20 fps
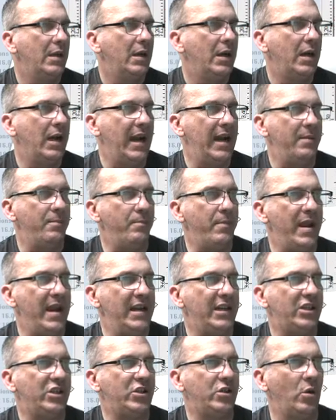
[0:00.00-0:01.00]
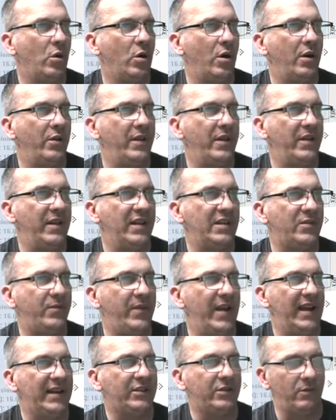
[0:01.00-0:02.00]
All right, make sure that this
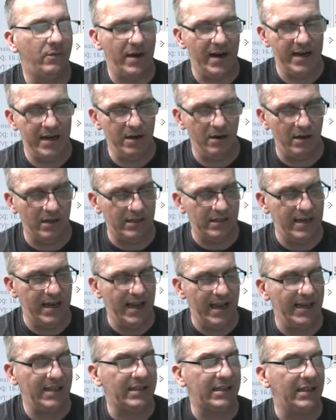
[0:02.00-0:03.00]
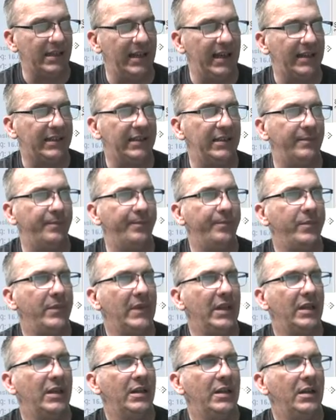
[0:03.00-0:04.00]
vector right here is not selected.
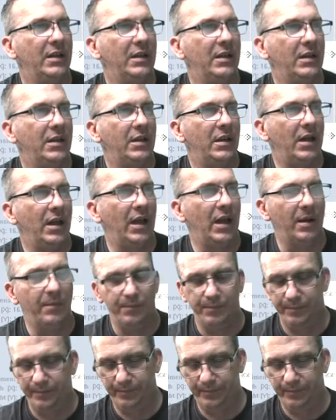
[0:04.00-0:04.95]
I'm